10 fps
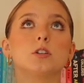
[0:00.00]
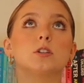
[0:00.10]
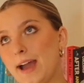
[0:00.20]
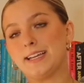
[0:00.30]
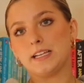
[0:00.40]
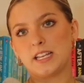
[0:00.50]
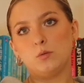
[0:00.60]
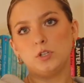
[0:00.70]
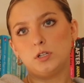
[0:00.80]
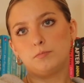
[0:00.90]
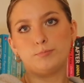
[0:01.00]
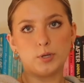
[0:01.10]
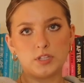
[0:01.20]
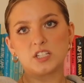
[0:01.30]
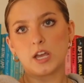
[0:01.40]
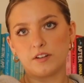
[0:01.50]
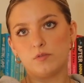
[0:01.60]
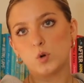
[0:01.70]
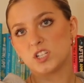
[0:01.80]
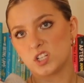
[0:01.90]
I guess I would put this at a
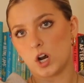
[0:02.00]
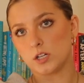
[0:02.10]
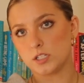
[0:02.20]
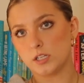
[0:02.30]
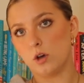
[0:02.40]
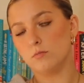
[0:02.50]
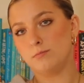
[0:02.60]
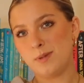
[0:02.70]
4 star still.